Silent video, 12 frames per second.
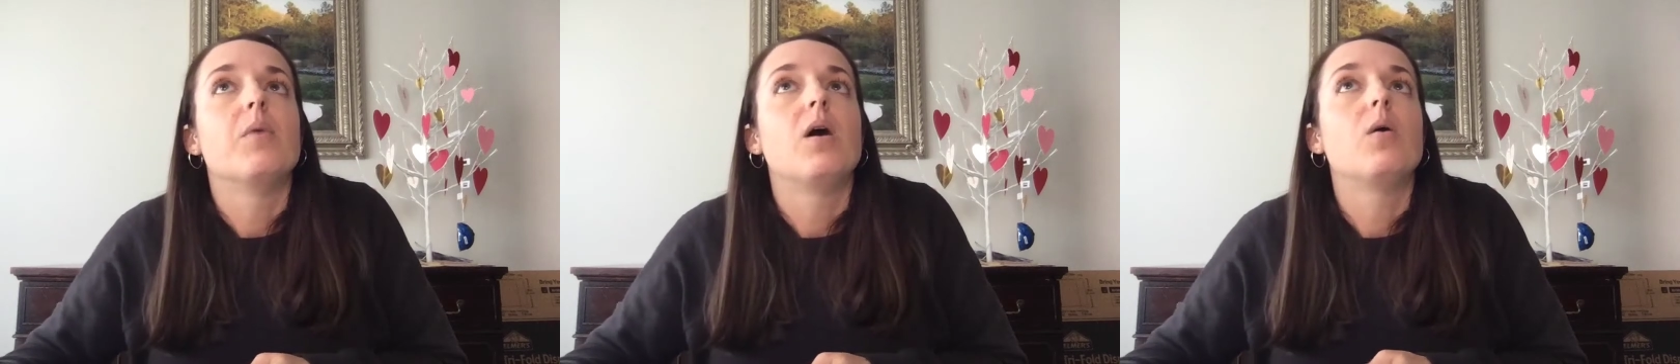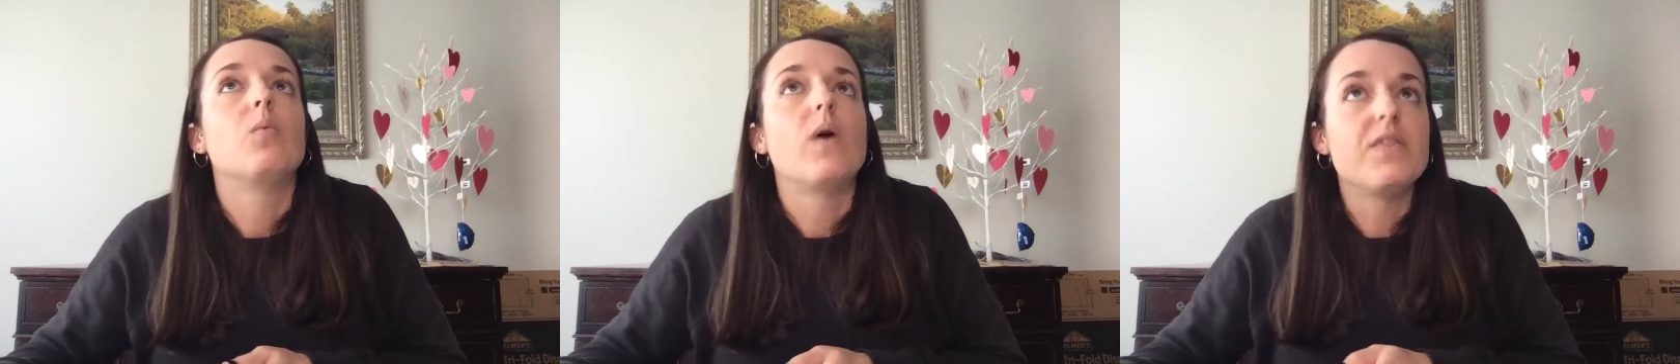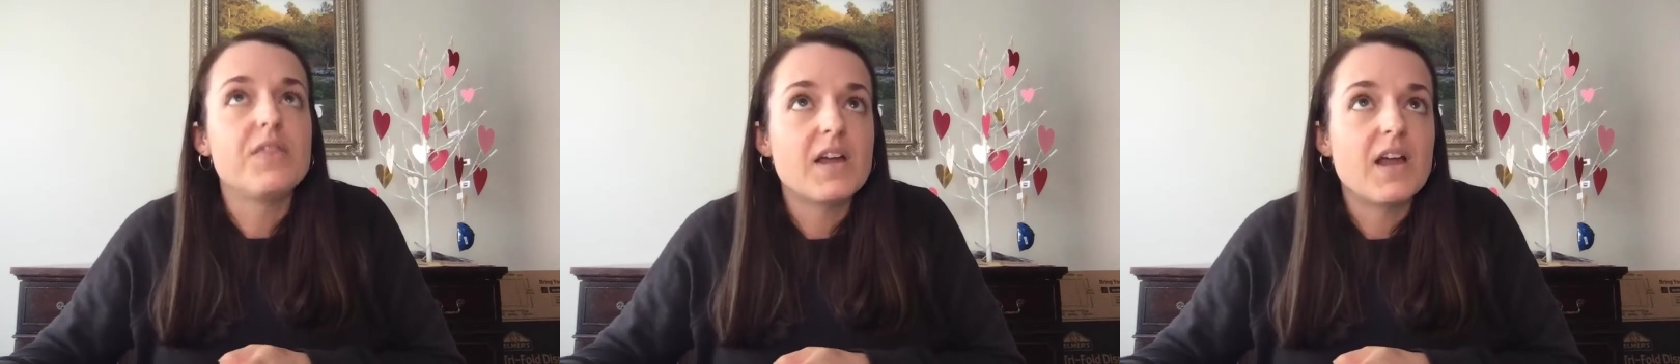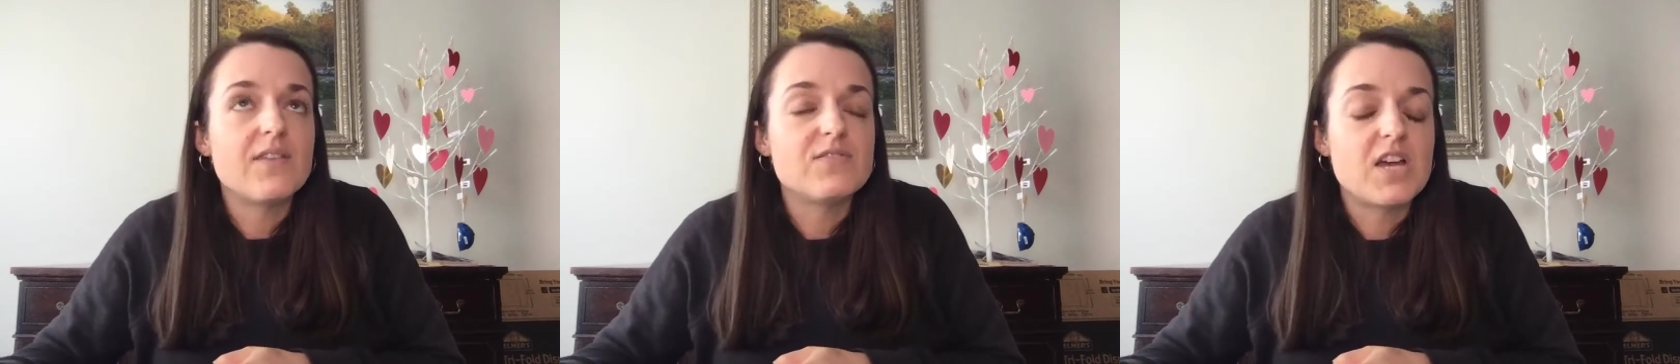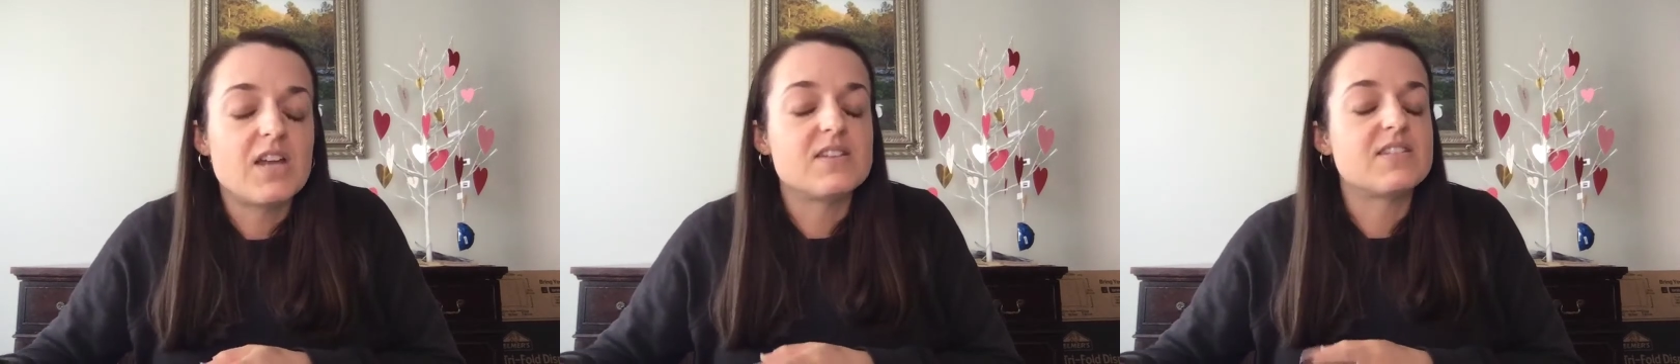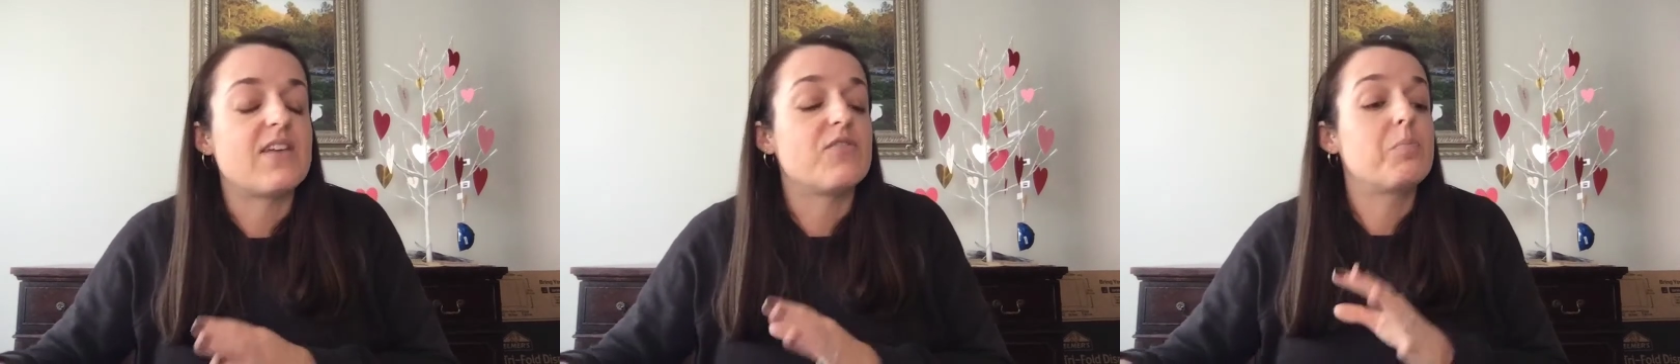one thing I've done is
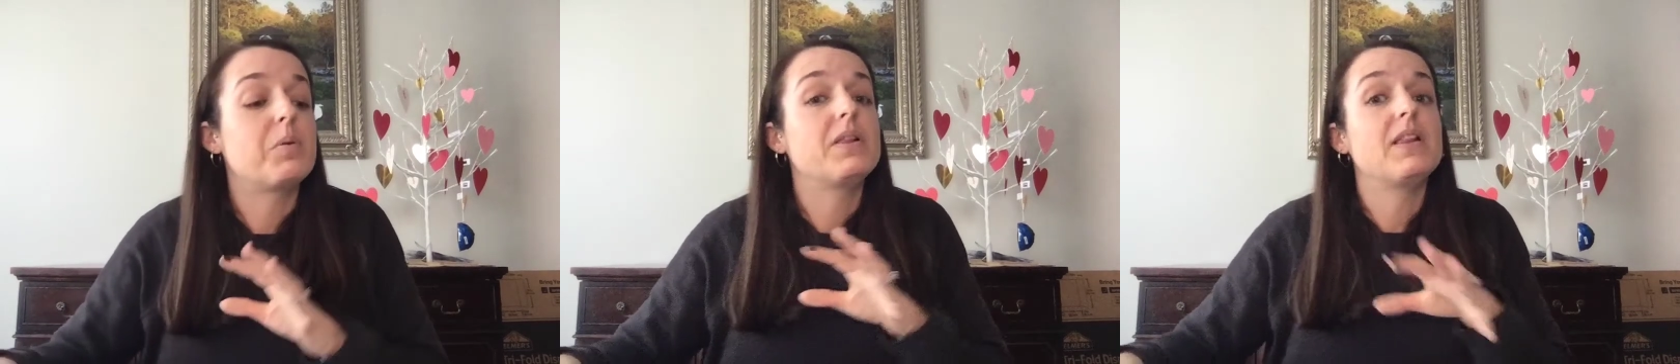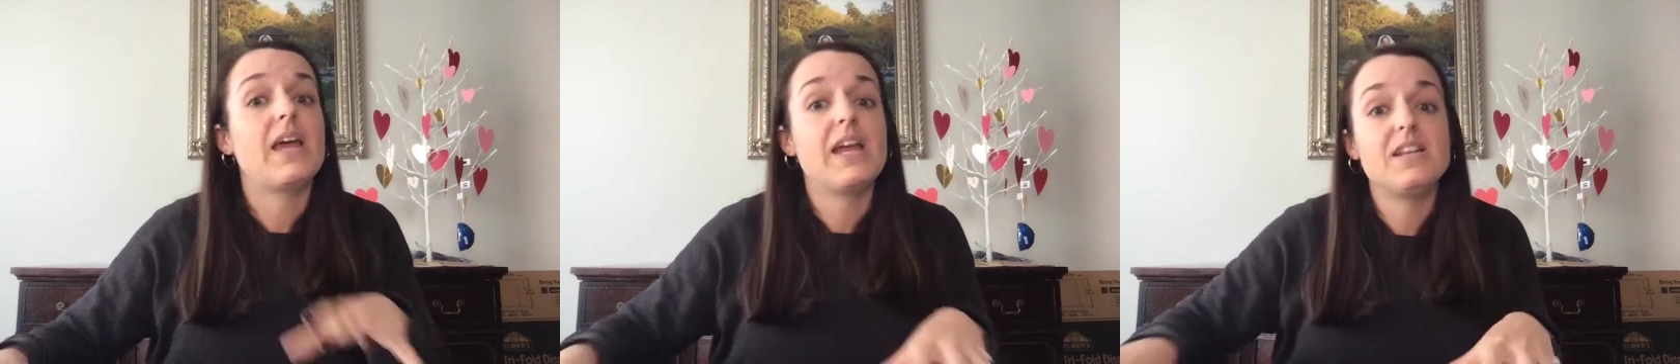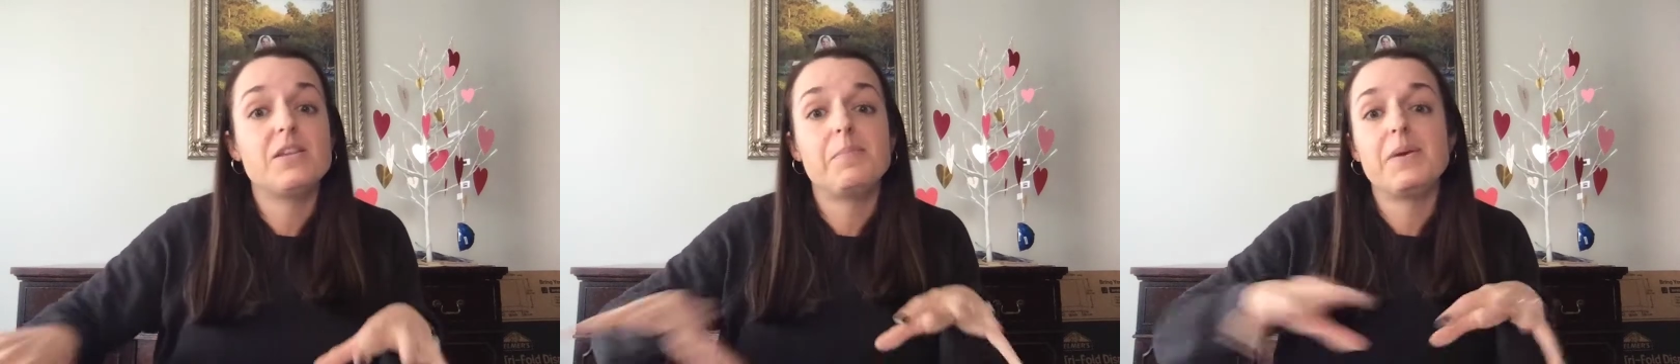I've played the